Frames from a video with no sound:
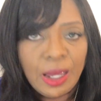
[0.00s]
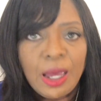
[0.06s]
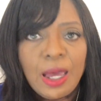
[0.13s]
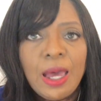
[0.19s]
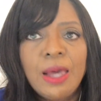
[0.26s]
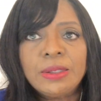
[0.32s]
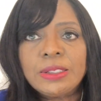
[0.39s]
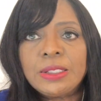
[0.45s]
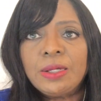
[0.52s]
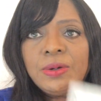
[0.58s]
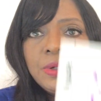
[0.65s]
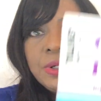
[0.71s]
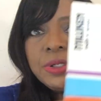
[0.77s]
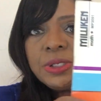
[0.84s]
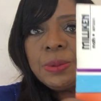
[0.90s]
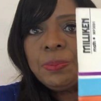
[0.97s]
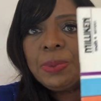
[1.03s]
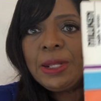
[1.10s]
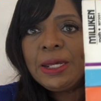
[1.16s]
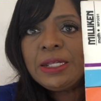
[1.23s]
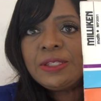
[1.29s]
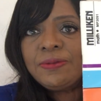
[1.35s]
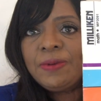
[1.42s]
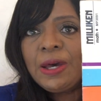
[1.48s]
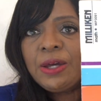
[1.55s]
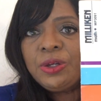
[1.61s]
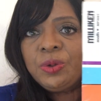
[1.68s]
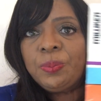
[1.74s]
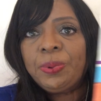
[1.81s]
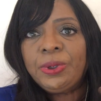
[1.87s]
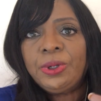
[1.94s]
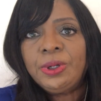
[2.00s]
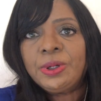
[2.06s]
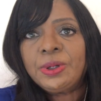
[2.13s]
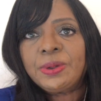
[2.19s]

Also, here's a place value book.